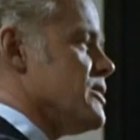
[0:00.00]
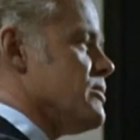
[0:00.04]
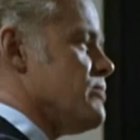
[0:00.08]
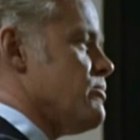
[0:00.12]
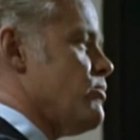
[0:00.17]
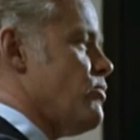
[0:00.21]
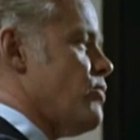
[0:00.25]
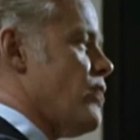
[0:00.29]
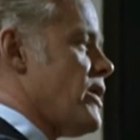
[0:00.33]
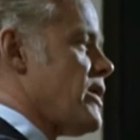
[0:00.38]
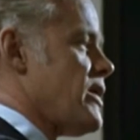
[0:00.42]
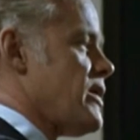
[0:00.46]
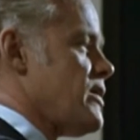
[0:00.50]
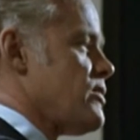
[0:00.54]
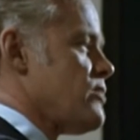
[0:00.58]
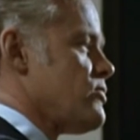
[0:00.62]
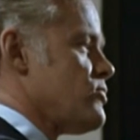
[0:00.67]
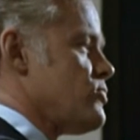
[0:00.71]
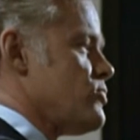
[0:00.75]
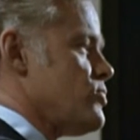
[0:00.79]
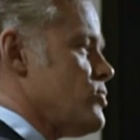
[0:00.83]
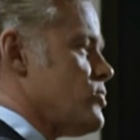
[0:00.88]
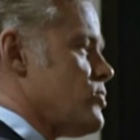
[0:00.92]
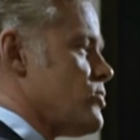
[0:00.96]
a breaking of the
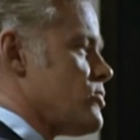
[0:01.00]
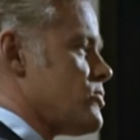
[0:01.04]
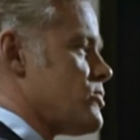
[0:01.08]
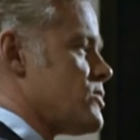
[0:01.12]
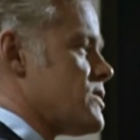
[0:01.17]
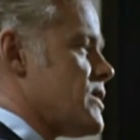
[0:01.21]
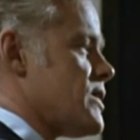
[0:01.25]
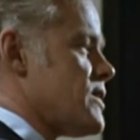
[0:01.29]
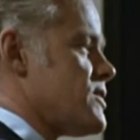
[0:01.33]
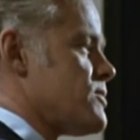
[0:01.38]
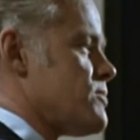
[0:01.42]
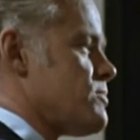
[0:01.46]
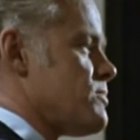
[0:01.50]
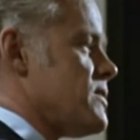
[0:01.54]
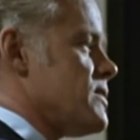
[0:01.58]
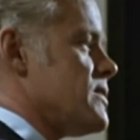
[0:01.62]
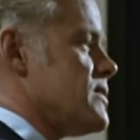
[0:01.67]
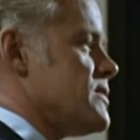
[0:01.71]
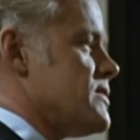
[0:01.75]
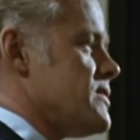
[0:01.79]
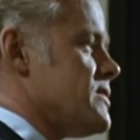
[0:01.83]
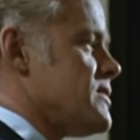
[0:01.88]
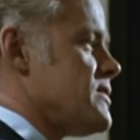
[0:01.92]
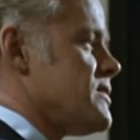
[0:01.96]
rules takes
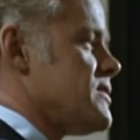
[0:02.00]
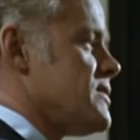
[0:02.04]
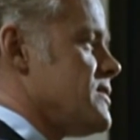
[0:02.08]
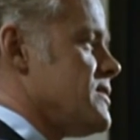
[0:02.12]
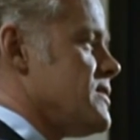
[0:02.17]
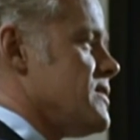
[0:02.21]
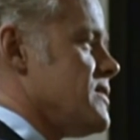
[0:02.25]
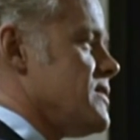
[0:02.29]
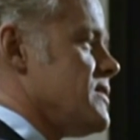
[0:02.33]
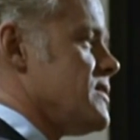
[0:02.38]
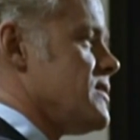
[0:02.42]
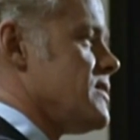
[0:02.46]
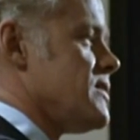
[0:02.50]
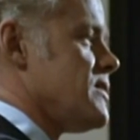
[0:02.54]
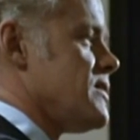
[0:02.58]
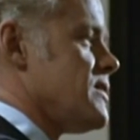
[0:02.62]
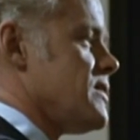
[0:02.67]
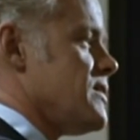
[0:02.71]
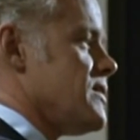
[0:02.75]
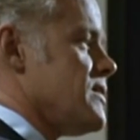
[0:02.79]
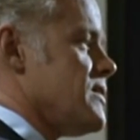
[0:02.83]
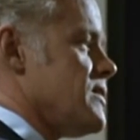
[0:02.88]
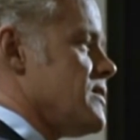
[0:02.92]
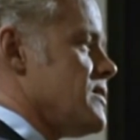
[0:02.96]
place,
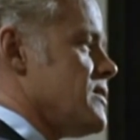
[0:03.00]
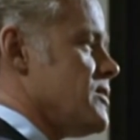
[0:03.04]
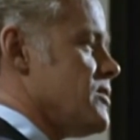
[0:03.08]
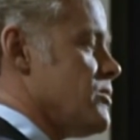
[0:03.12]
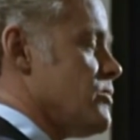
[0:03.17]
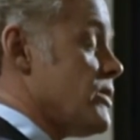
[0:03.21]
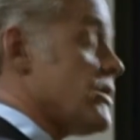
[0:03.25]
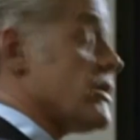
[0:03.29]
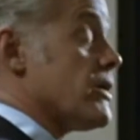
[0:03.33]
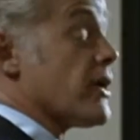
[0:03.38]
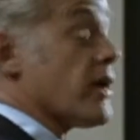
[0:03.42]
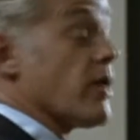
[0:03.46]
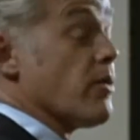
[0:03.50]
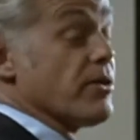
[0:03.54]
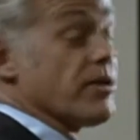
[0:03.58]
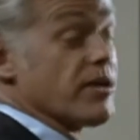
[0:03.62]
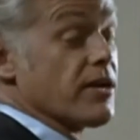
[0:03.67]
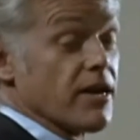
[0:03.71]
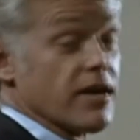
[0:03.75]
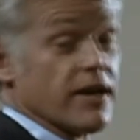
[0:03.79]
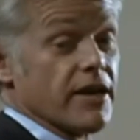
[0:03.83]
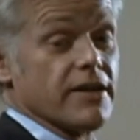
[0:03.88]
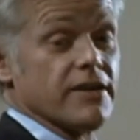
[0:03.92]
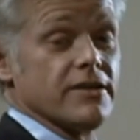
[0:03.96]
be it coming
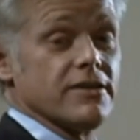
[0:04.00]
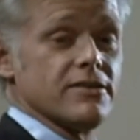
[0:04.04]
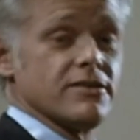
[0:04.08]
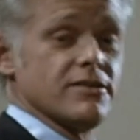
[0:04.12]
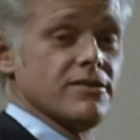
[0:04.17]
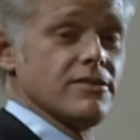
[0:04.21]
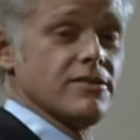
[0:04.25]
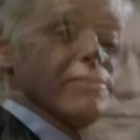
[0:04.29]
late,